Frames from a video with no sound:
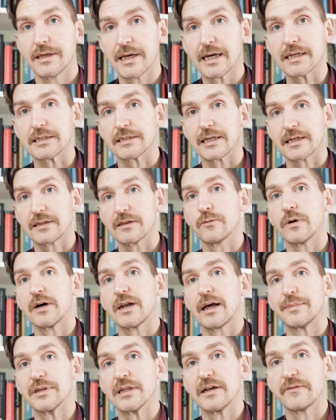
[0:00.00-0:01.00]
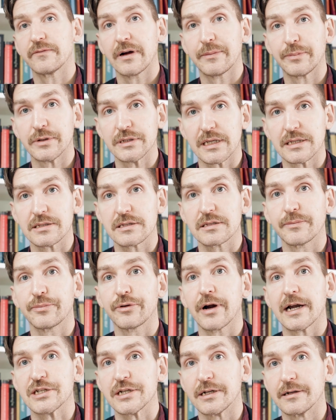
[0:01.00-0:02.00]
Yes, like the one I believe represents
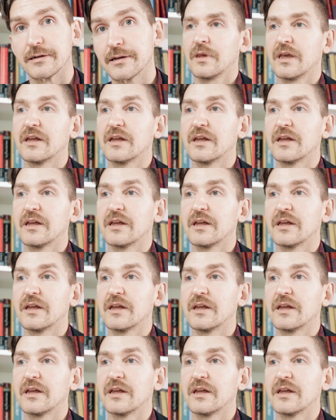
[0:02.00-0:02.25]
depression.